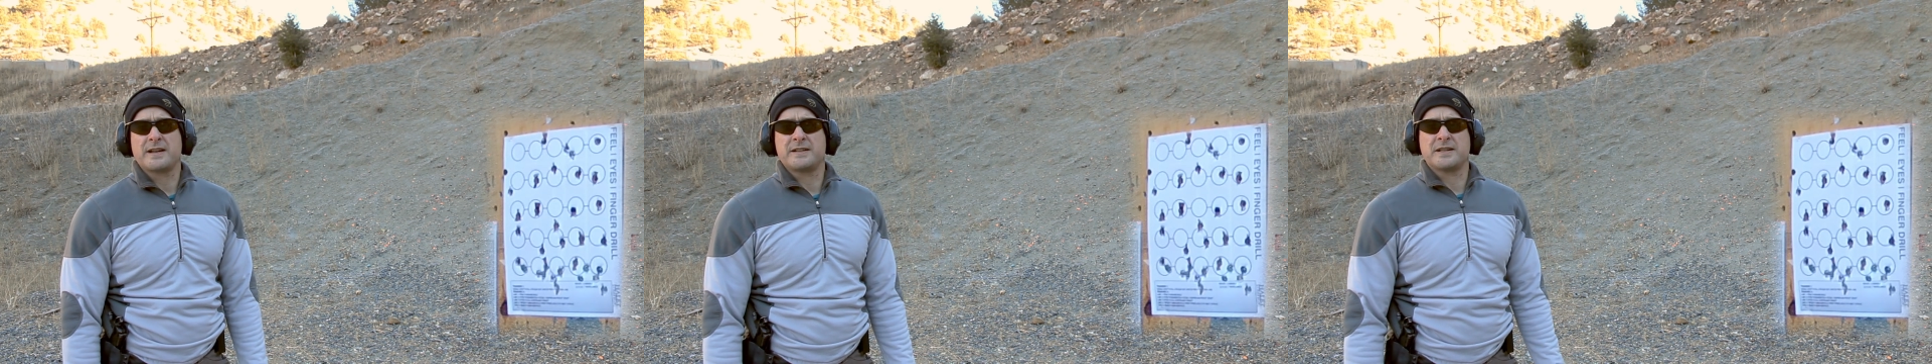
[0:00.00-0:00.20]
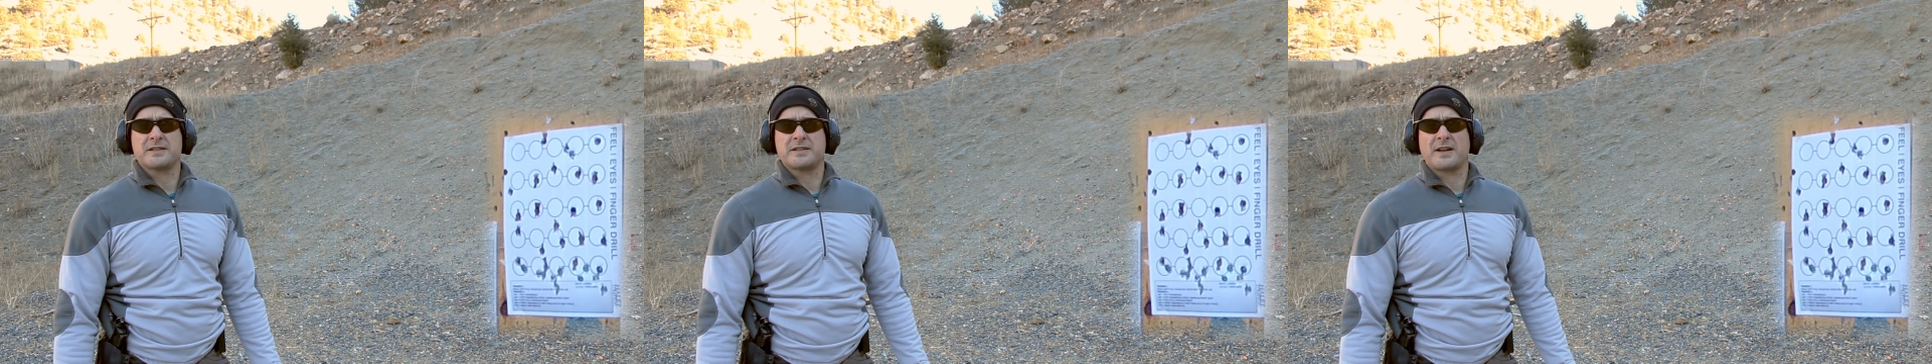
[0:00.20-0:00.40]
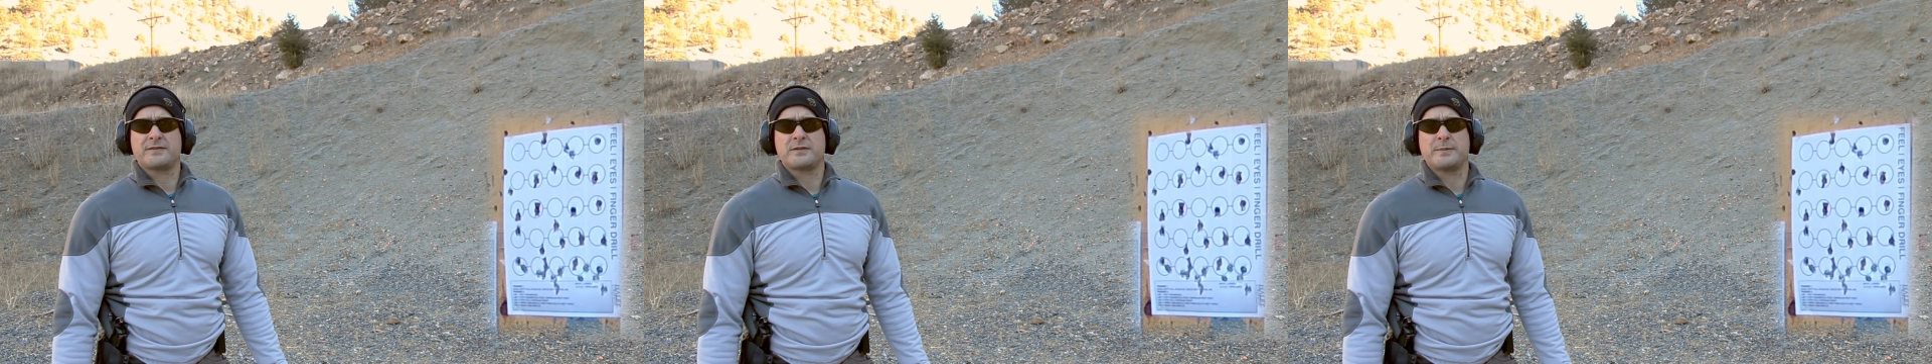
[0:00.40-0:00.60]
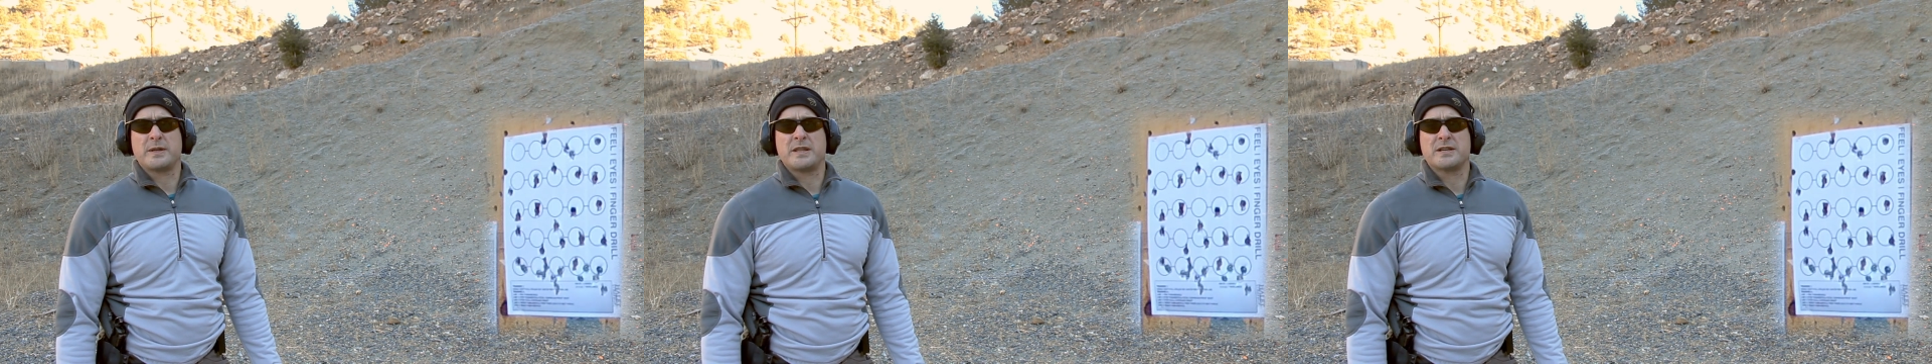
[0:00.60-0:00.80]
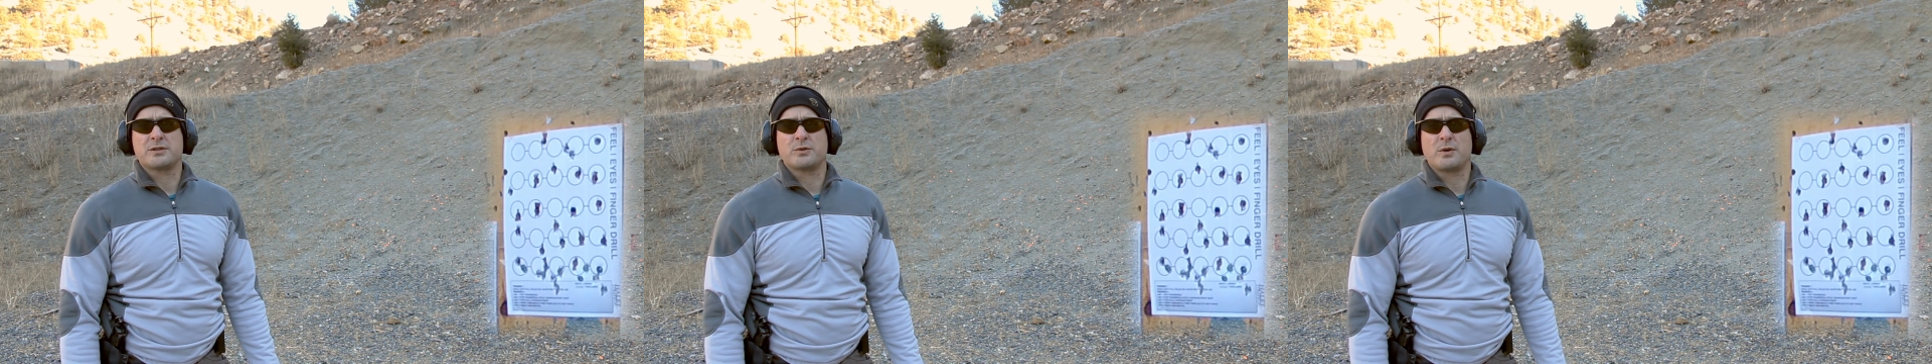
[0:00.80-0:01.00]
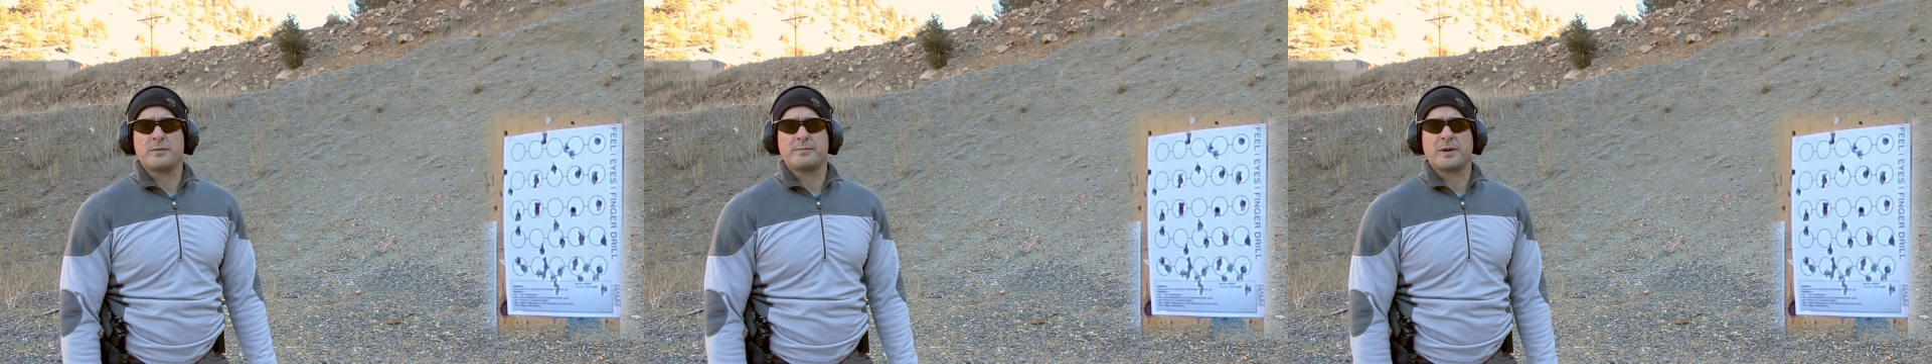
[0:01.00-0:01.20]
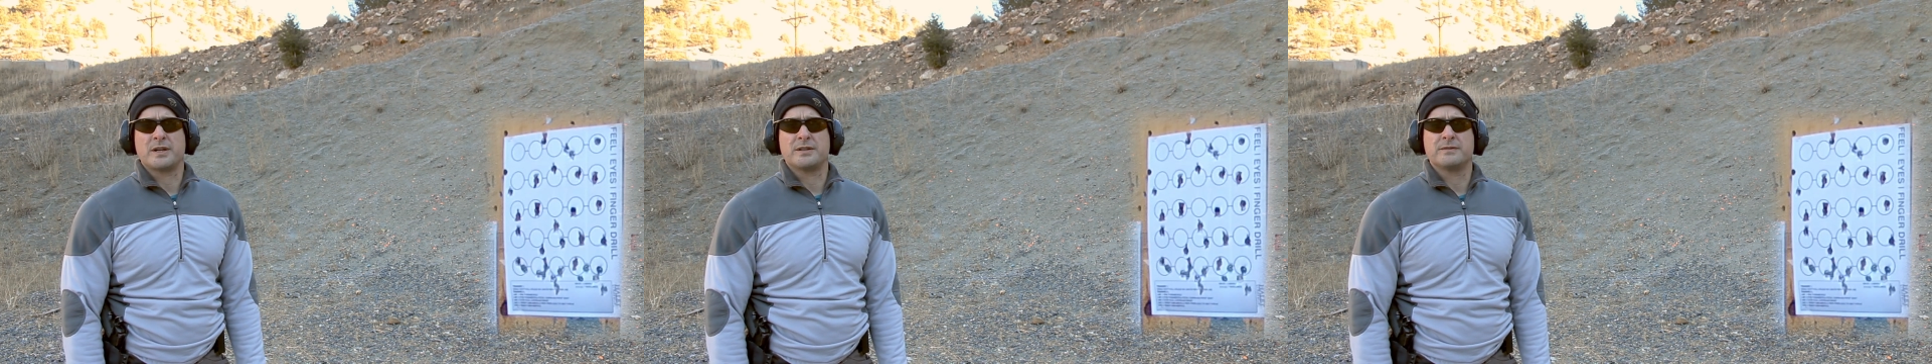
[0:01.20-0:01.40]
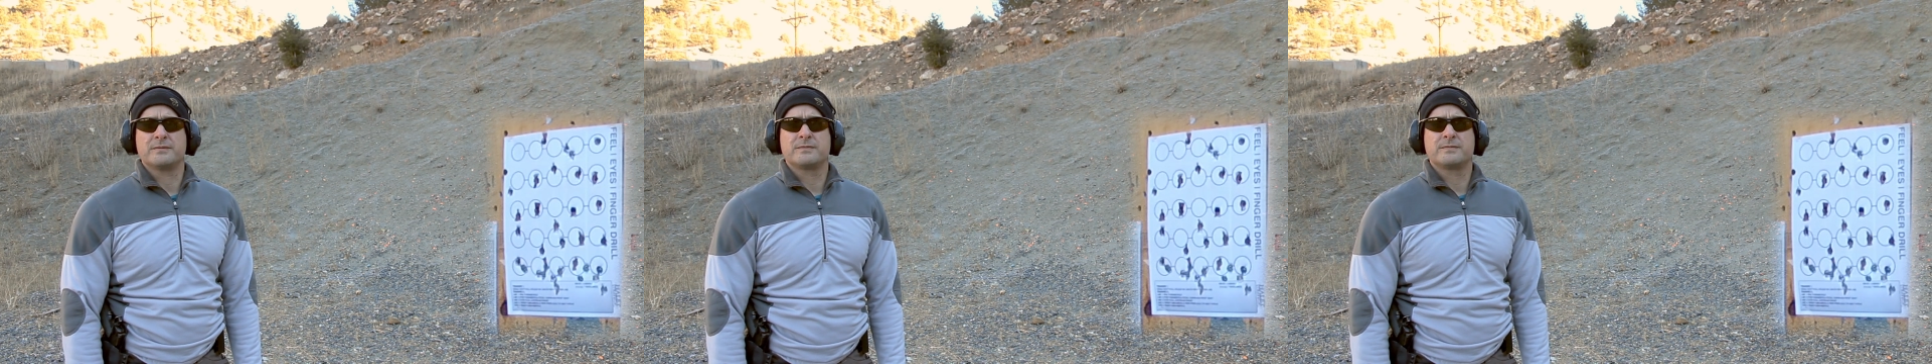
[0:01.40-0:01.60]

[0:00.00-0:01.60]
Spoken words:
It doesn't have to be this one, but